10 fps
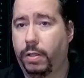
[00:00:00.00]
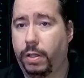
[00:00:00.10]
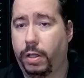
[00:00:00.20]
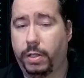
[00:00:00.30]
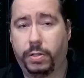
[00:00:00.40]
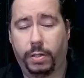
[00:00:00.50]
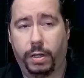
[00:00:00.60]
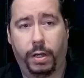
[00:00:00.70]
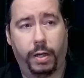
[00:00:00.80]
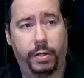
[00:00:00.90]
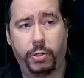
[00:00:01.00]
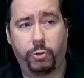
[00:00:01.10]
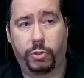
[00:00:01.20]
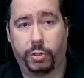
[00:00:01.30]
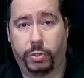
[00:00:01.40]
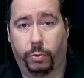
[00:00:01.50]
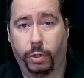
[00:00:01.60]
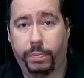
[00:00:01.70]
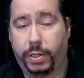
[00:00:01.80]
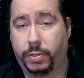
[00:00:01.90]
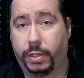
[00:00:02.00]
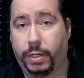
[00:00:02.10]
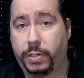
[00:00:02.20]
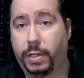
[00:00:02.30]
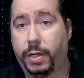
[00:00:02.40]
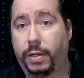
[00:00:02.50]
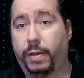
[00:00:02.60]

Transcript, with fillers: it's an interesting story because, like I said,